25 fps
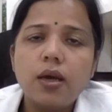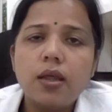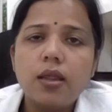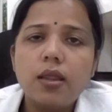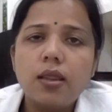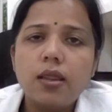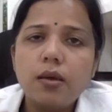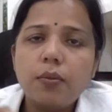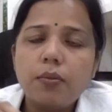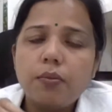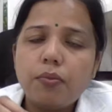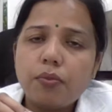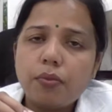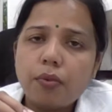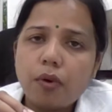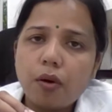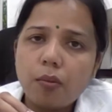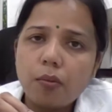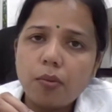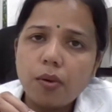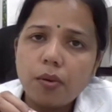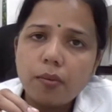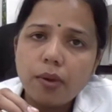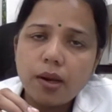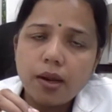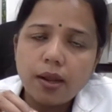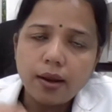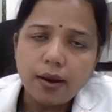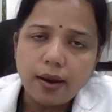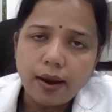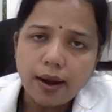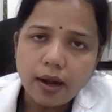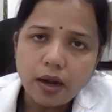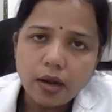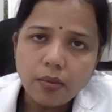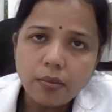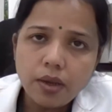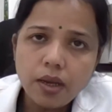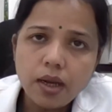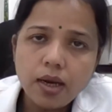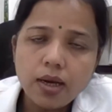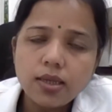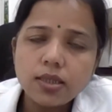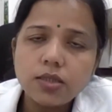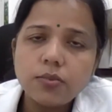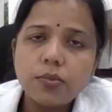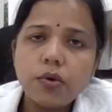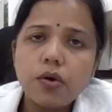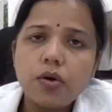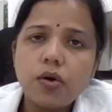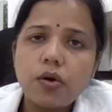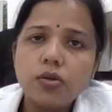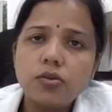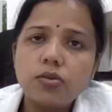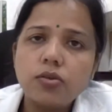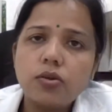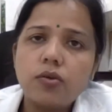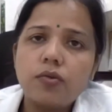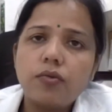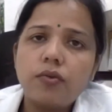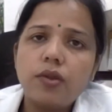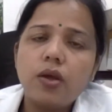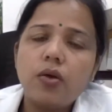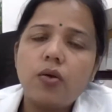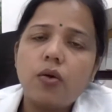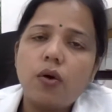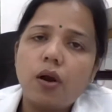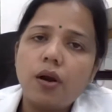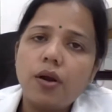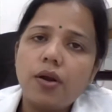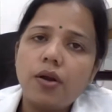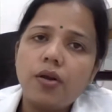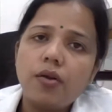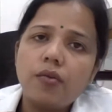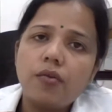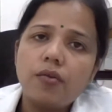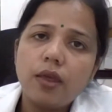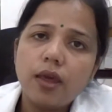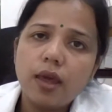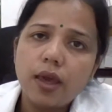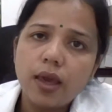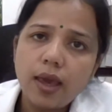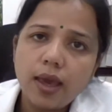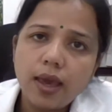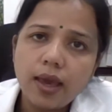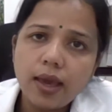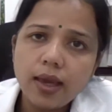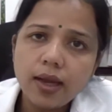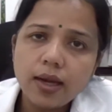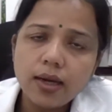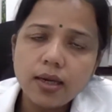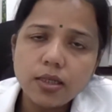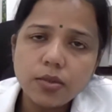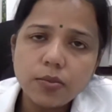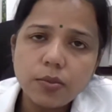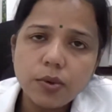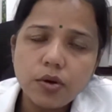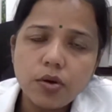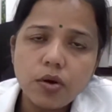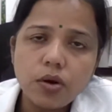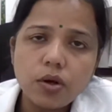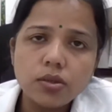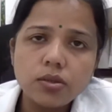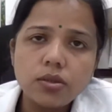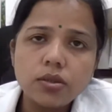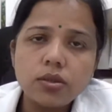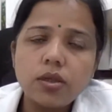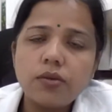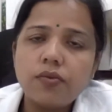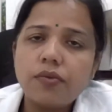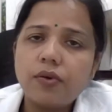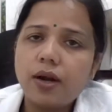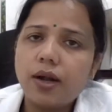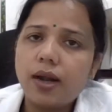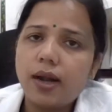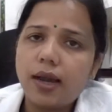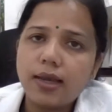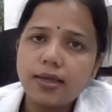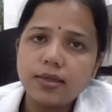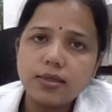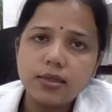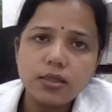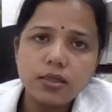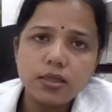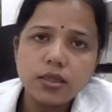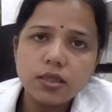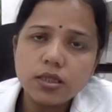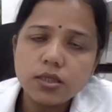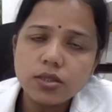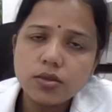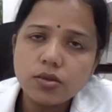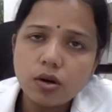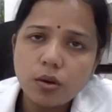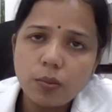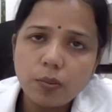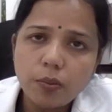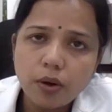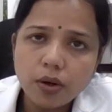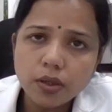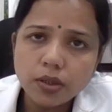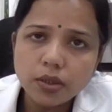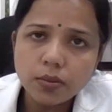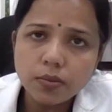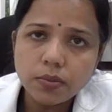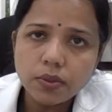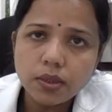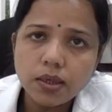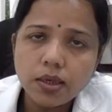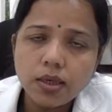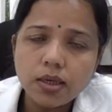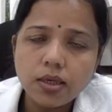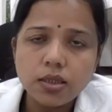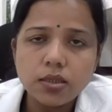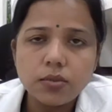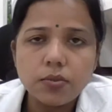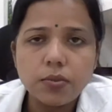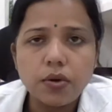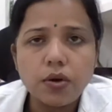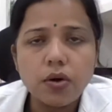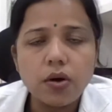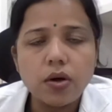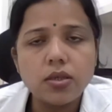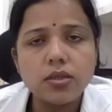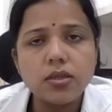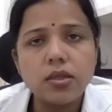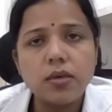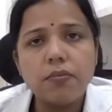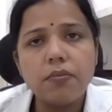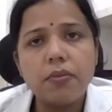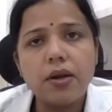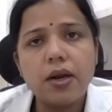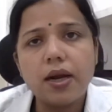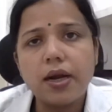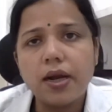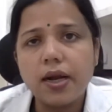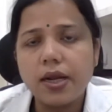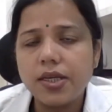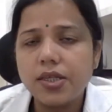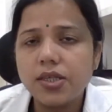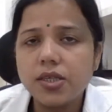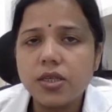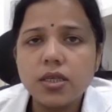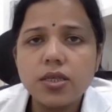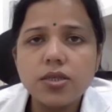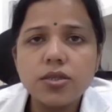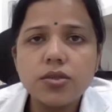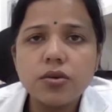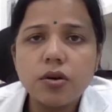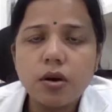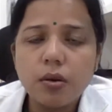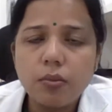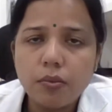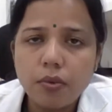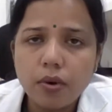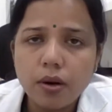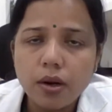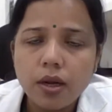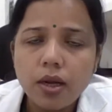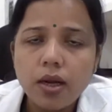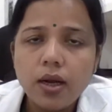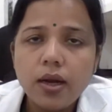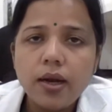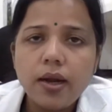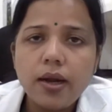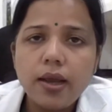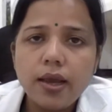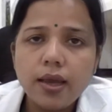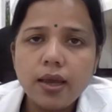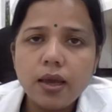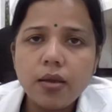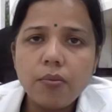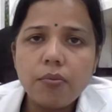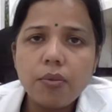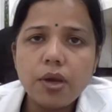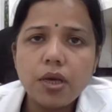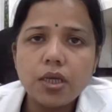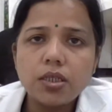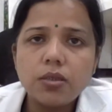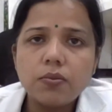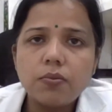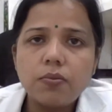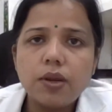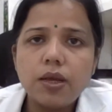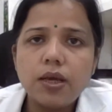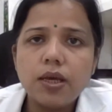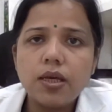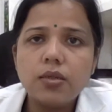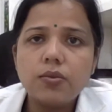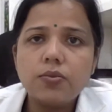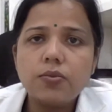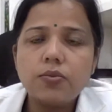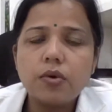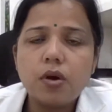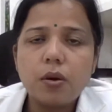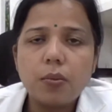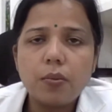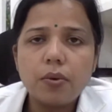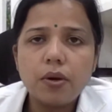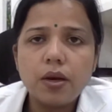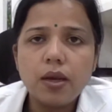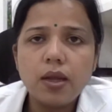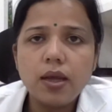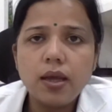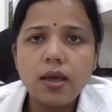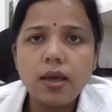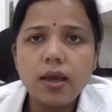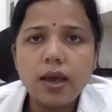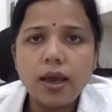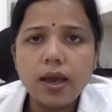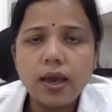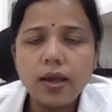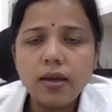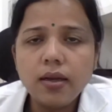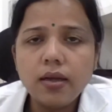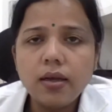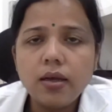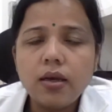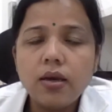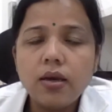the problem in anatomy. It is because of the quality of the egg. It is because the fertilization is not possible. It is because the implantation is not taking place properly, and